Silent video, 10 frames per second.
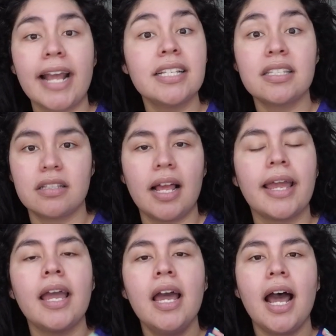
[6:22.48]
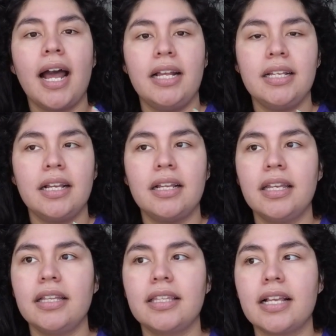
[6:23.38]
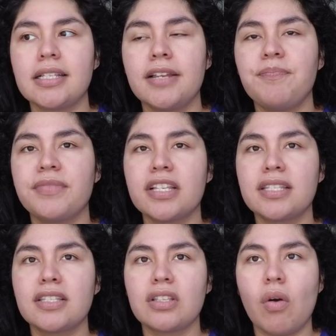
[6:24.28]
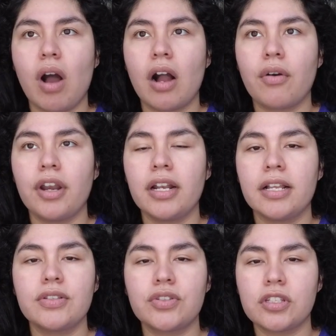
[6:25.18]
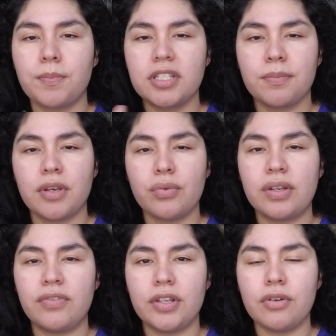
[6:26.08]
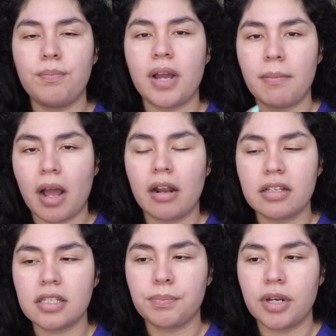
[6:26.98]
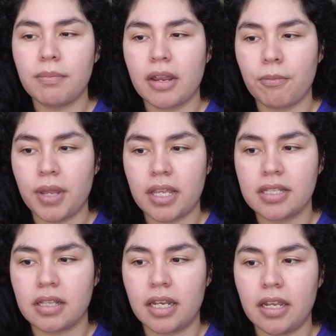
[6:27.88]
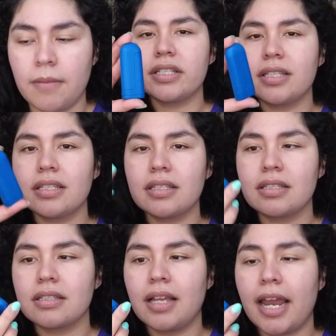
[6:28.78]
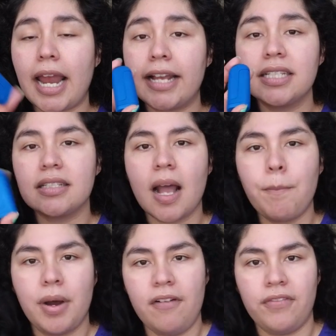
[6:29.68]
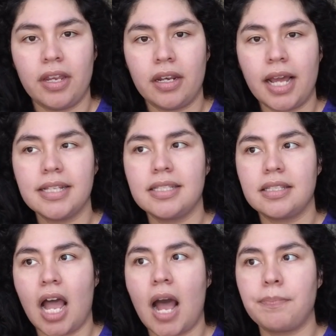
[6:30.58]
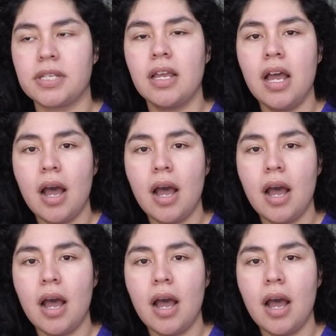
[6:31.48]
It doesn't... This is so awkward. It's just supposed to be a review, but I'm honestly putting my opinions in it. This is... I stopped puffing. I stopped